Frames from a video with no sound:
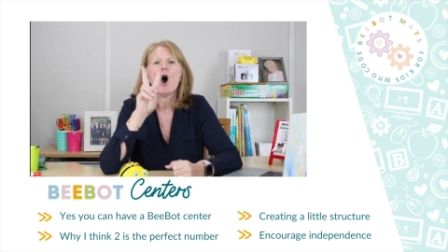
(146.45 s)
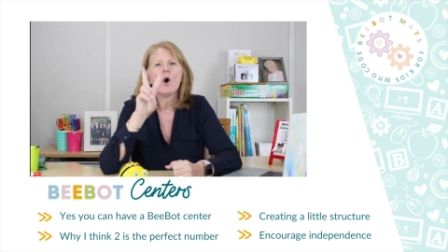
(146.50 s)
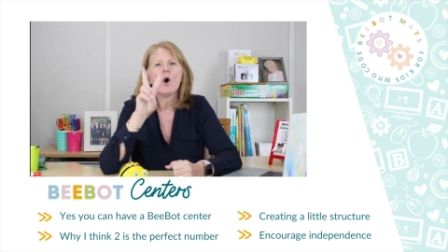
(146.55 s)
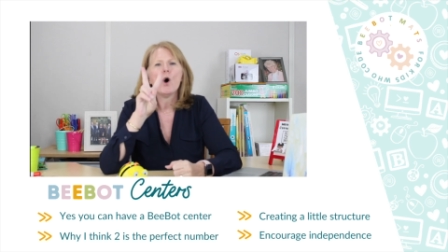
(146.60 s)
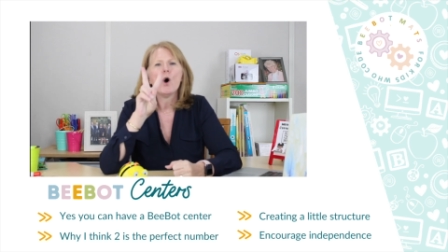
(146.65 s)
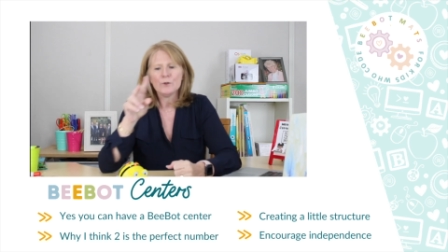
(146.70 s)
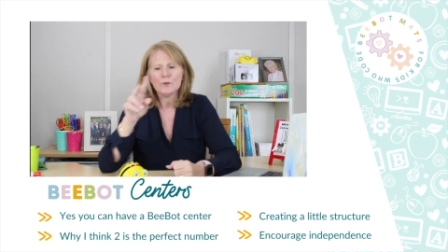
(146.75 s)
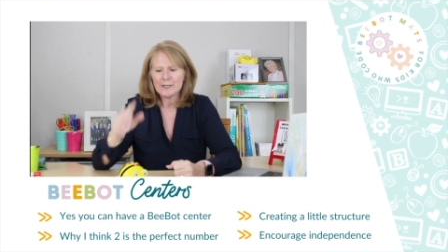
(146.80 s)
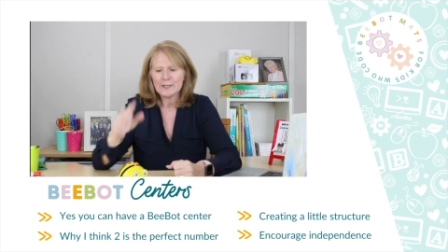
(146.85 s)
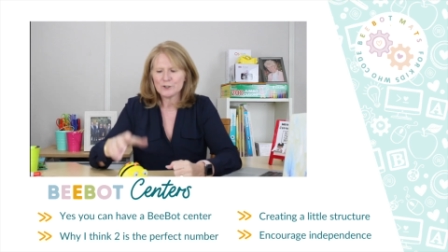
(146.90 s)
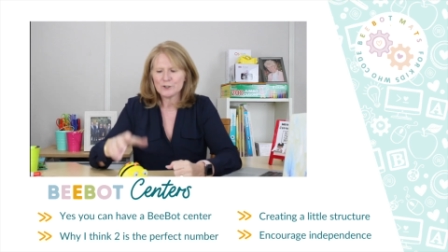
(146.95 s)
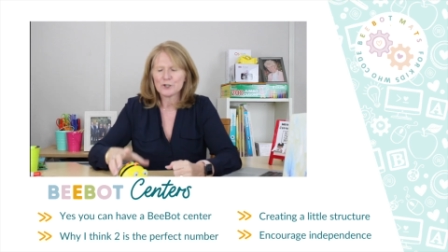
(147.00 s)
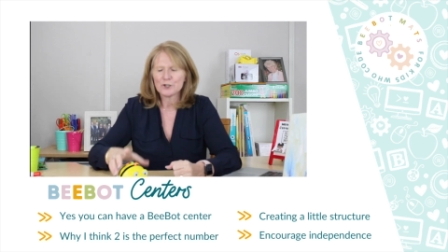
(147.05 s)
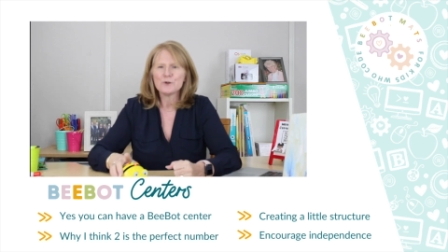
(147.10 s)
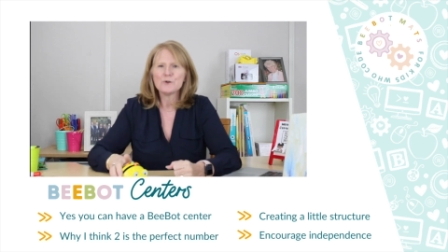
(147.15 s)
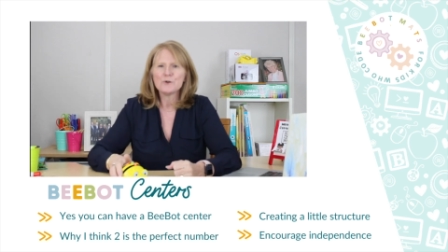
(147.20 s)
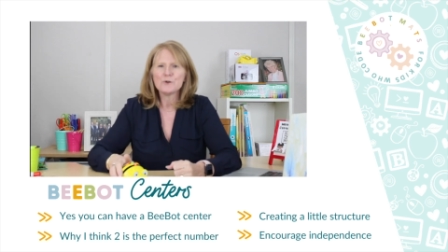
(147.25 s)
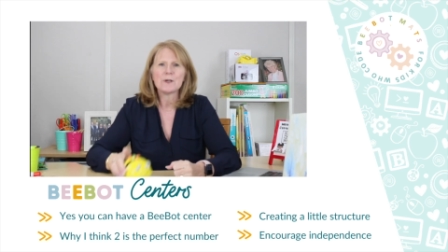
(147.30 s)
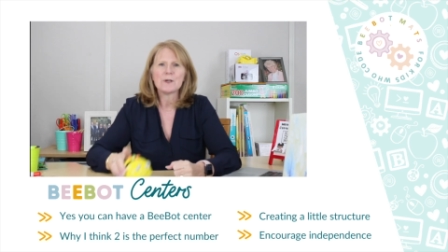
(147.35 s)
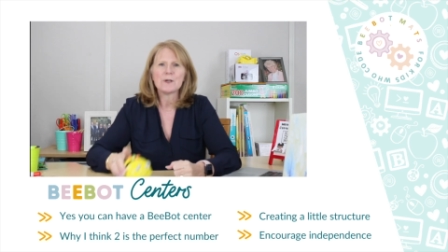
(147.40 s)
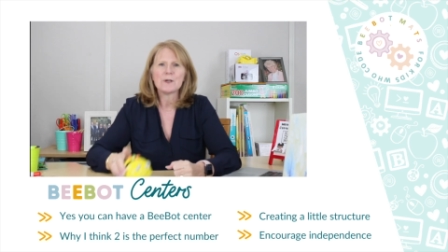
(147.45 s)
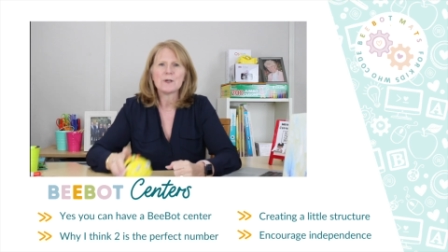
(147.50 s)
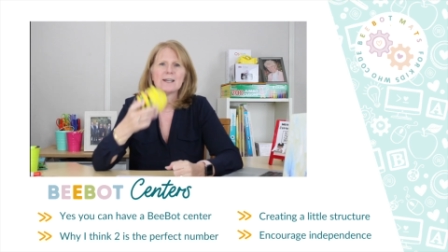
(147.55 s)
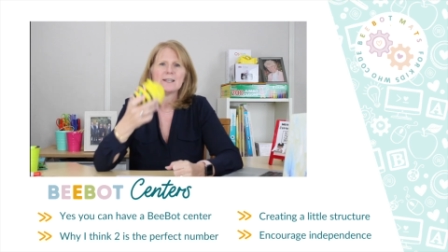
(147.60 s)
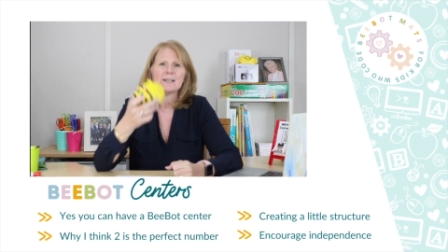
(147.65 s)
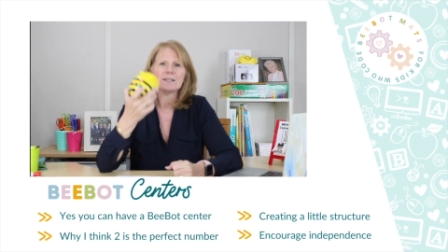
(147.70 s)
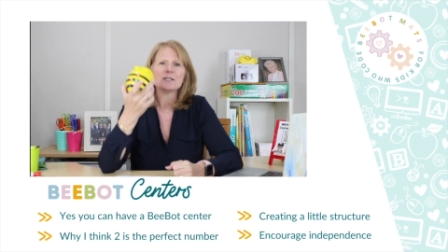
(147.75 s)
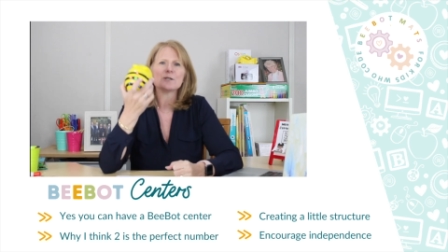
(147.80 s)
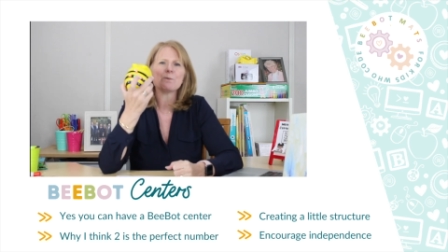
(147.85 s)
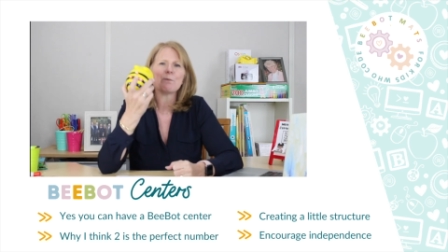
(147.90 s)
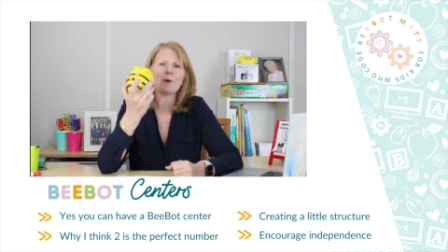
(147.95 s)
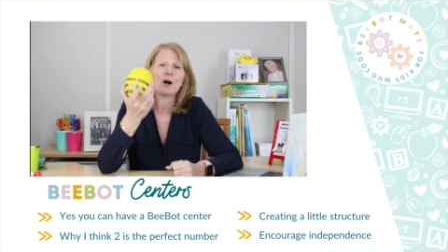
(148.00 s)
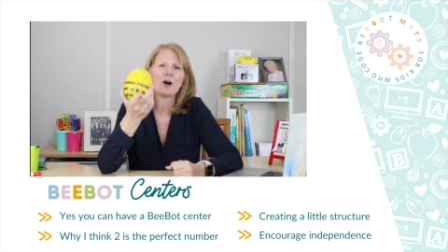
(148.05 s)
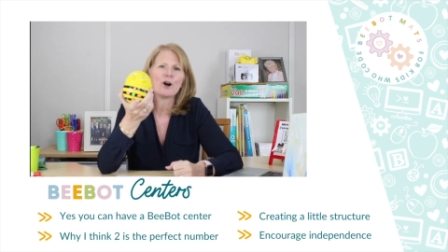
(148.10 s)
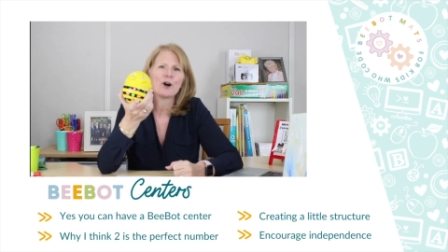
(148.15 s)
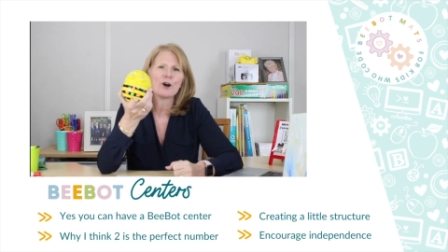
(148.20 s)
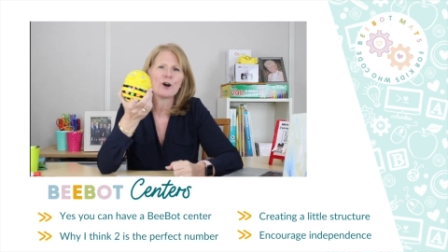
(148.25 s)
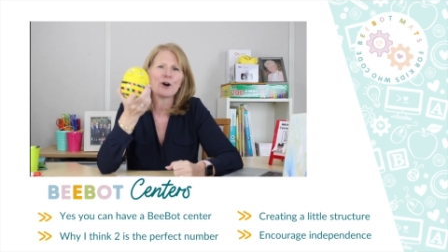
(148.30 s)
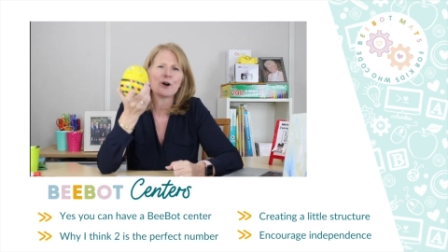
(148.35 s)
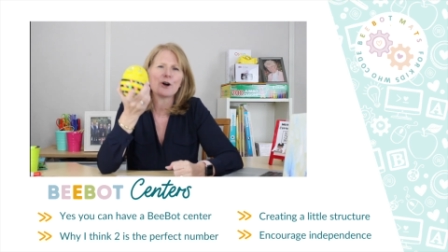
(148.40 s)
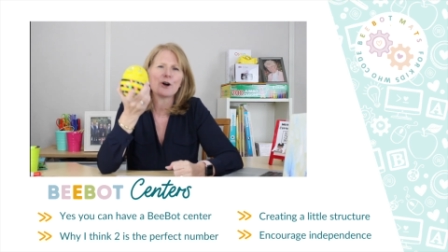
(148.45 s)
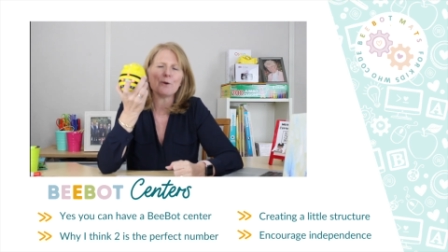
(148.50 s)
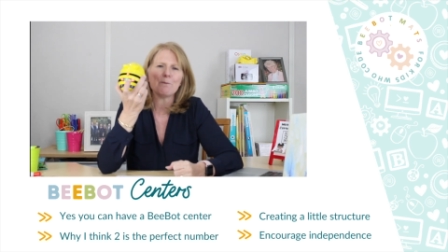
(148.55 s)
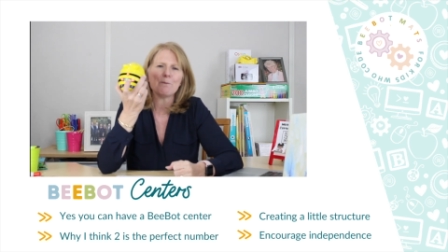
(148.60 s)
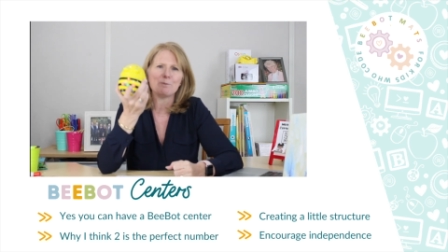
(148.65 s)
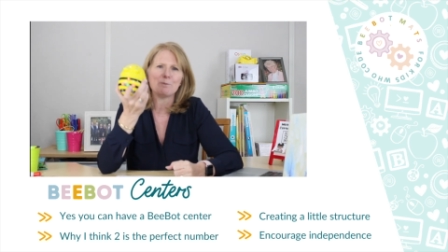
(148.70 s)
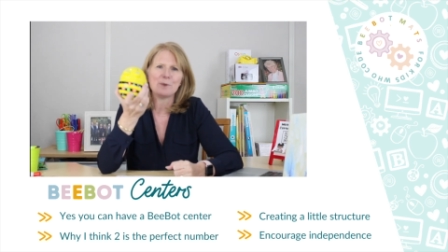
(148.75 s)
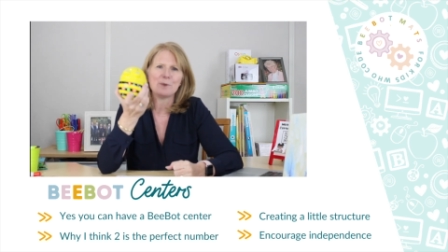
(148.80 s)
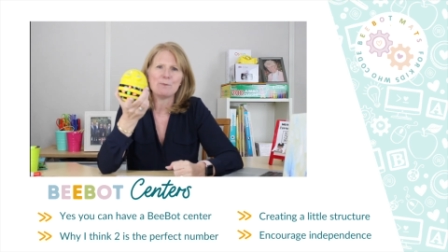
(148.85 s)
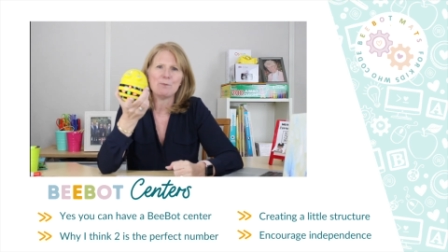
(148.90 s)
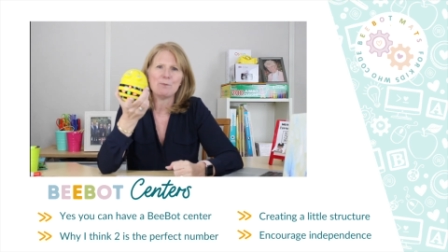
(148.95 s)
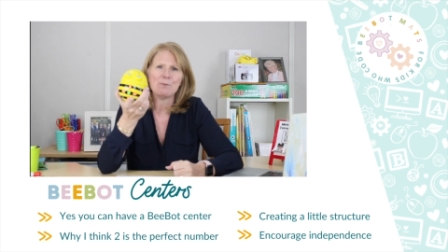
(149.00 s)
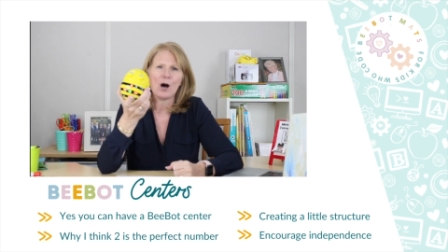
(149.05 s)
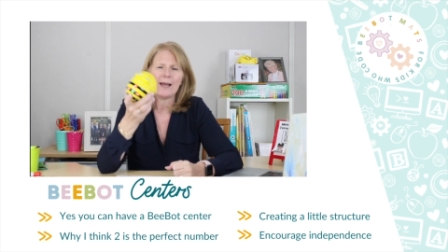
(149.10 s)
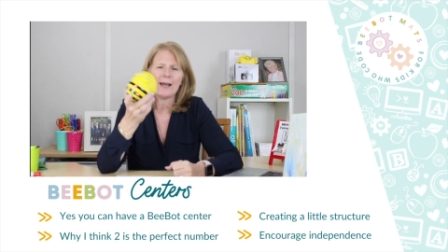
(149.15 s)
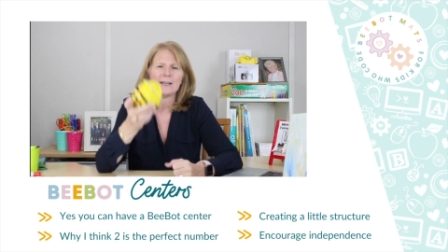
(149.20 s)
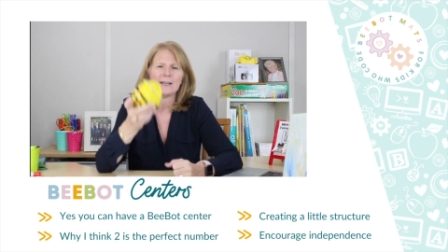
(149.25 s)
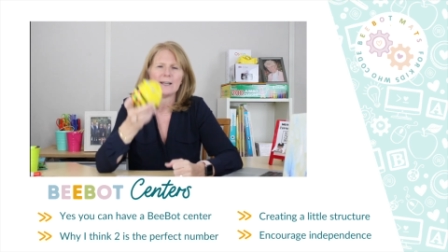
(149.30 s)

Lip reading: Only two kids per BeeBot.